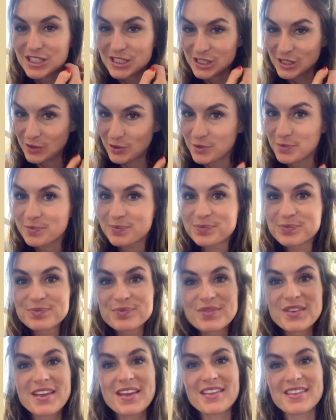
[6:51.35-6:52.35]
the things that
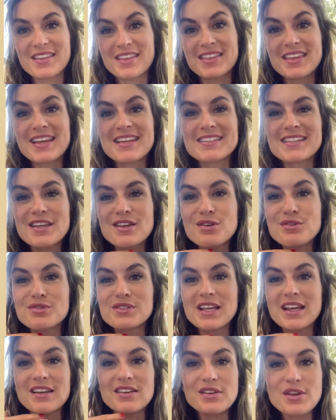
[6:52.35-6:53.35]
you say no to,
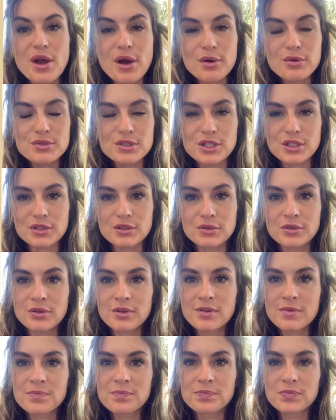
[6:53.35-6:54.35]
what you
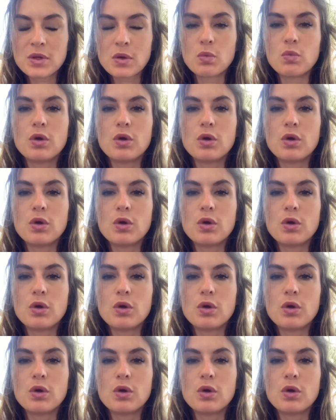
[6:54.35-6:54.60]
do,